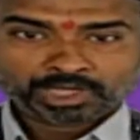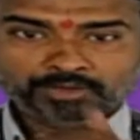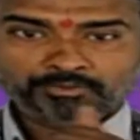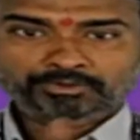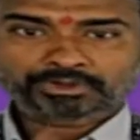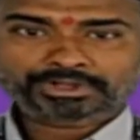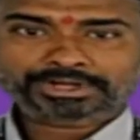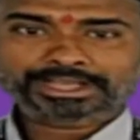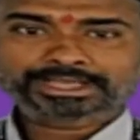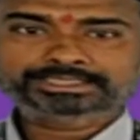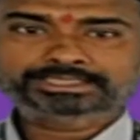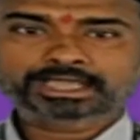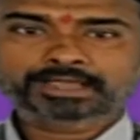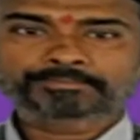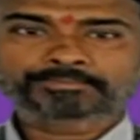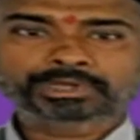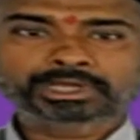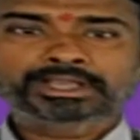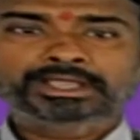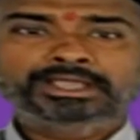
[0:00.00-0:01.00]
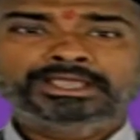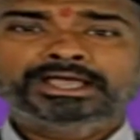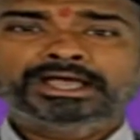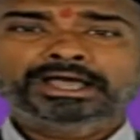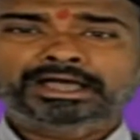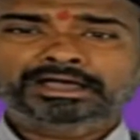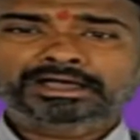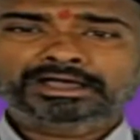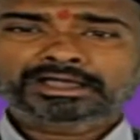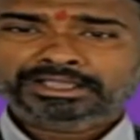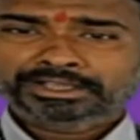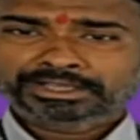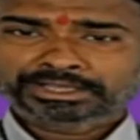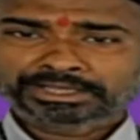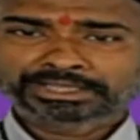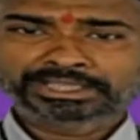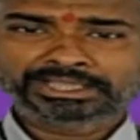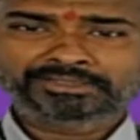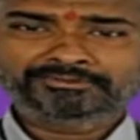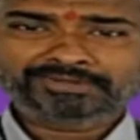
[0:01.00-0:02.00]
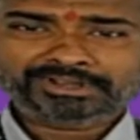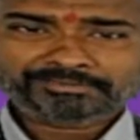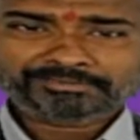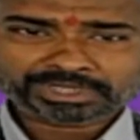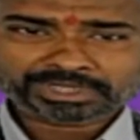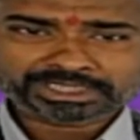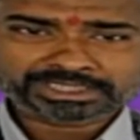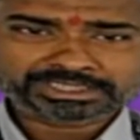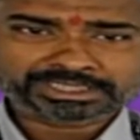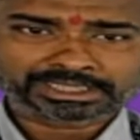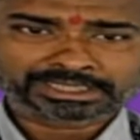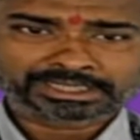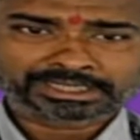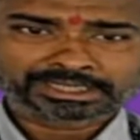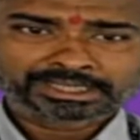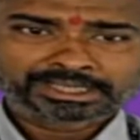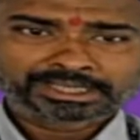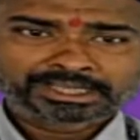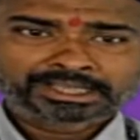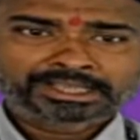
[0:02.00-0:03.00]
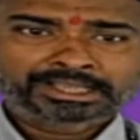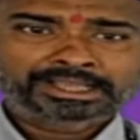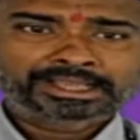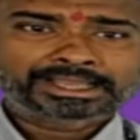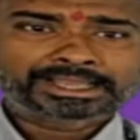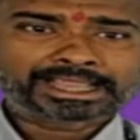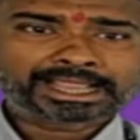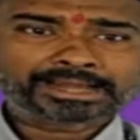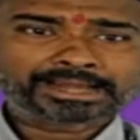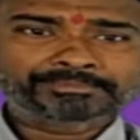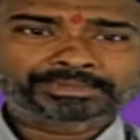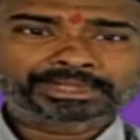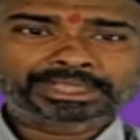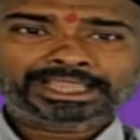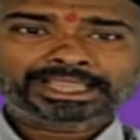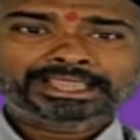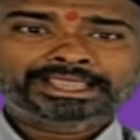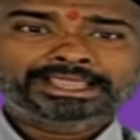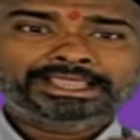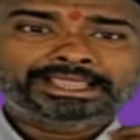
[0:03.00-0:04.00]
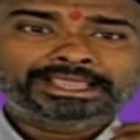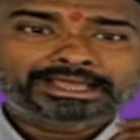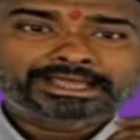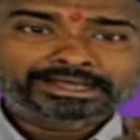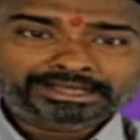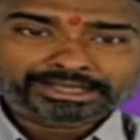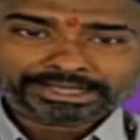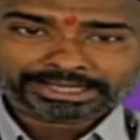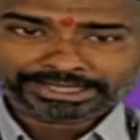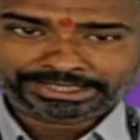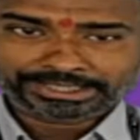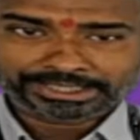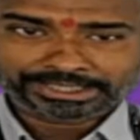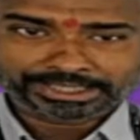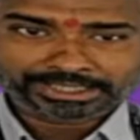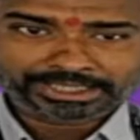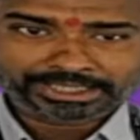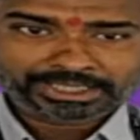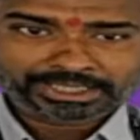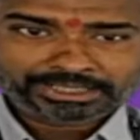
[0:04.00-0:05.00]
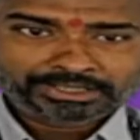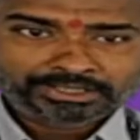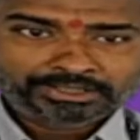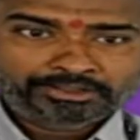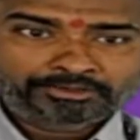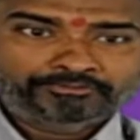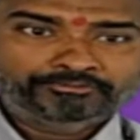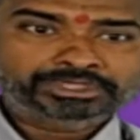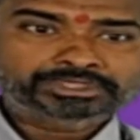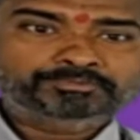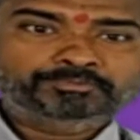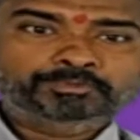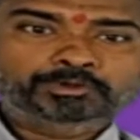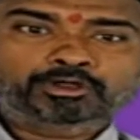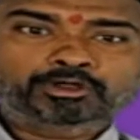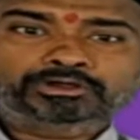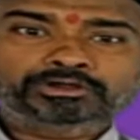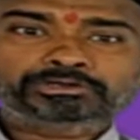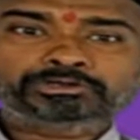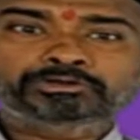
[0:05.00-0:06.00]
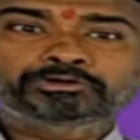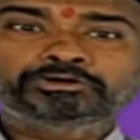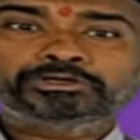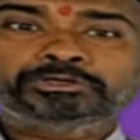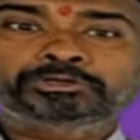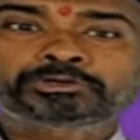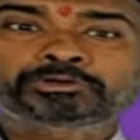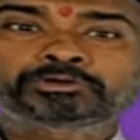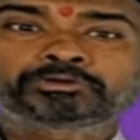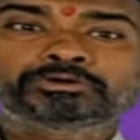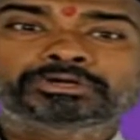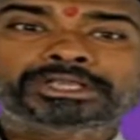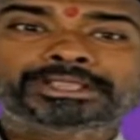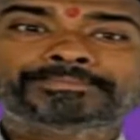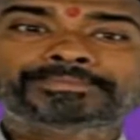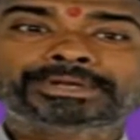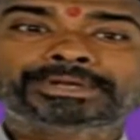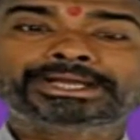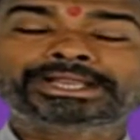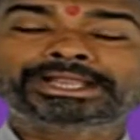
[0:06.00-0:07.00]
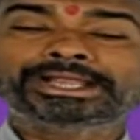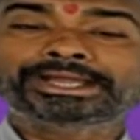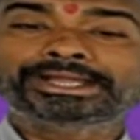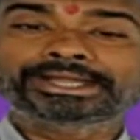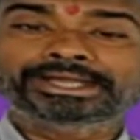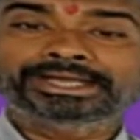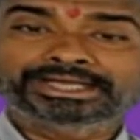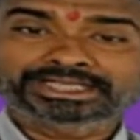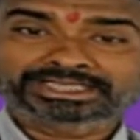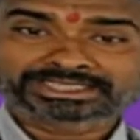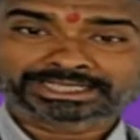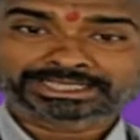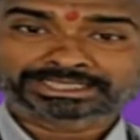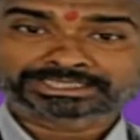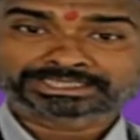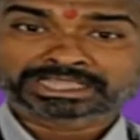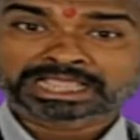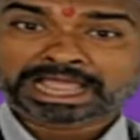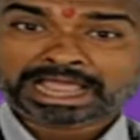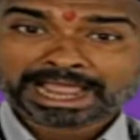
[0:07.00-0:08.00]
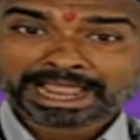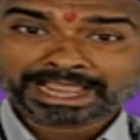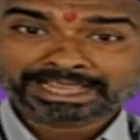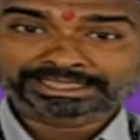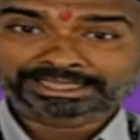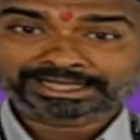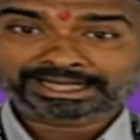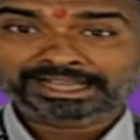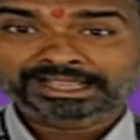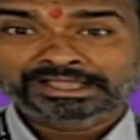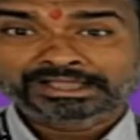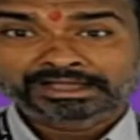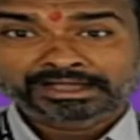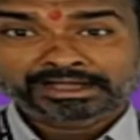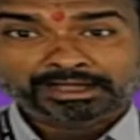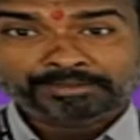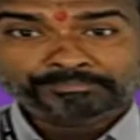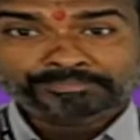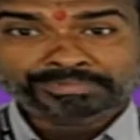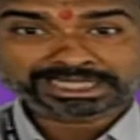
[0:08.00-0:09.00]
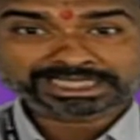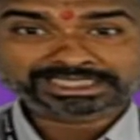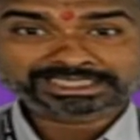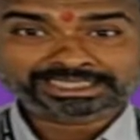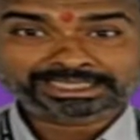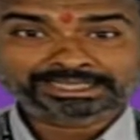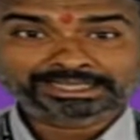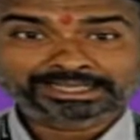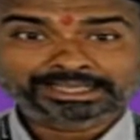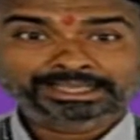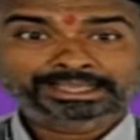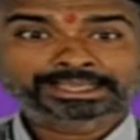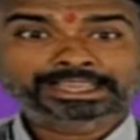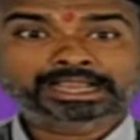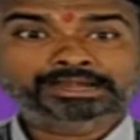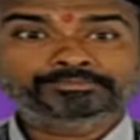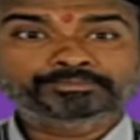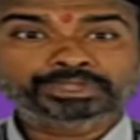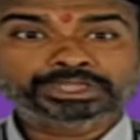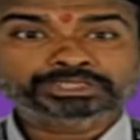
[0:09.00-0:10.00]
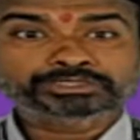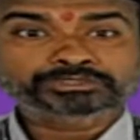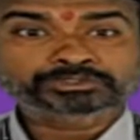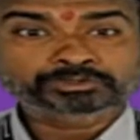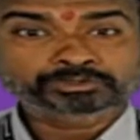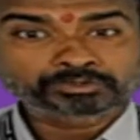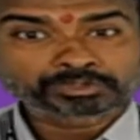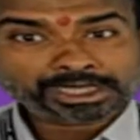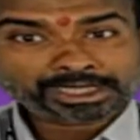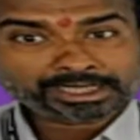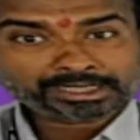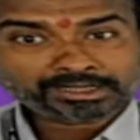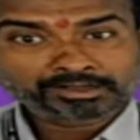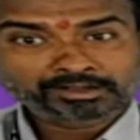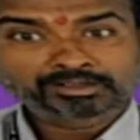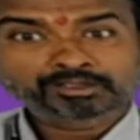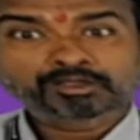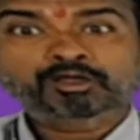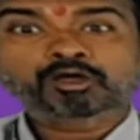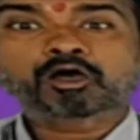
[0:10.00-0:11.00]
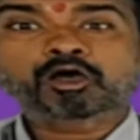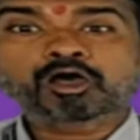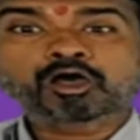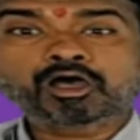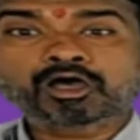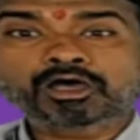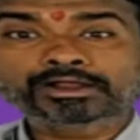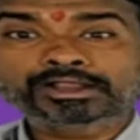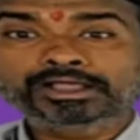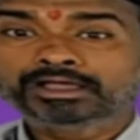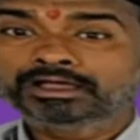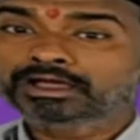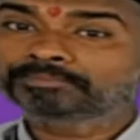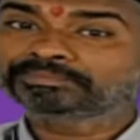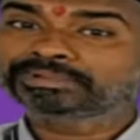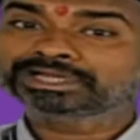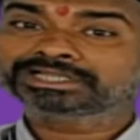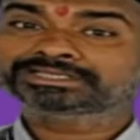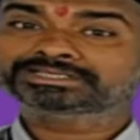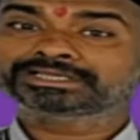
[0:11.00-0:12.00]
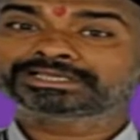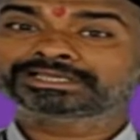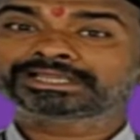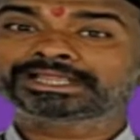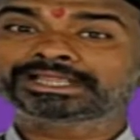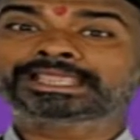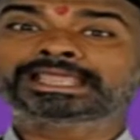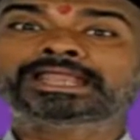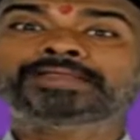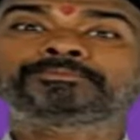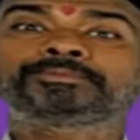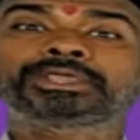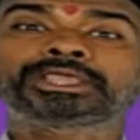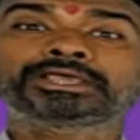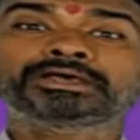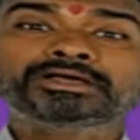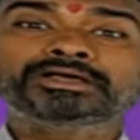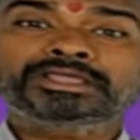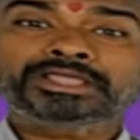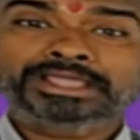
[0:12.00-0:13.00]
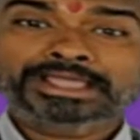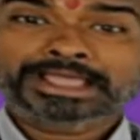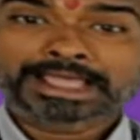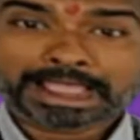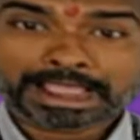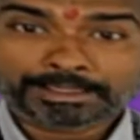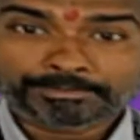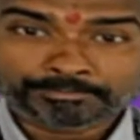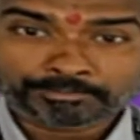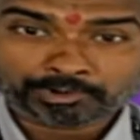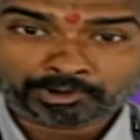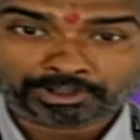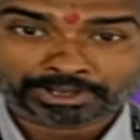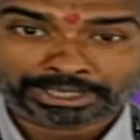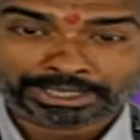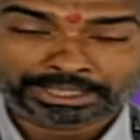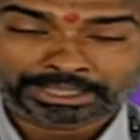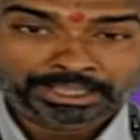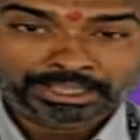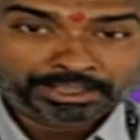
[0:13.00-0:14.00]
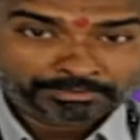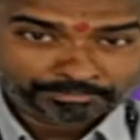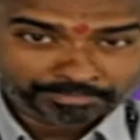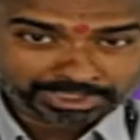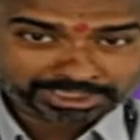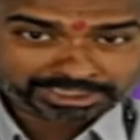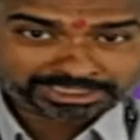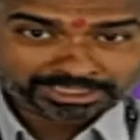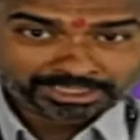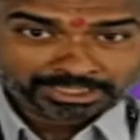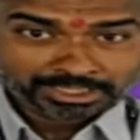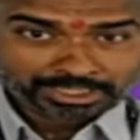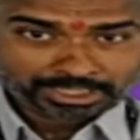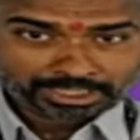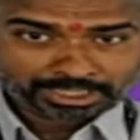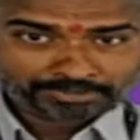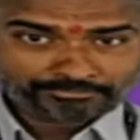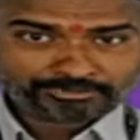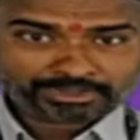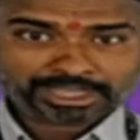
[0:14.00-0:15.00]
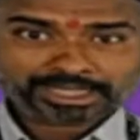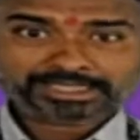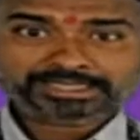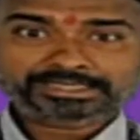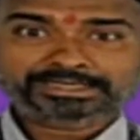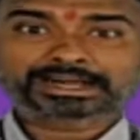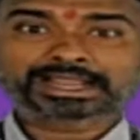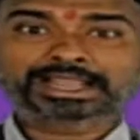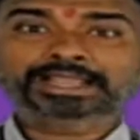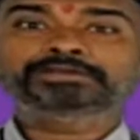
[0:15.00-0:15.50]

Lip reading: For example, a given person can be an entity which belong to two different entity sets. Either a person can be a student or a person can be an employee. Means if you are trying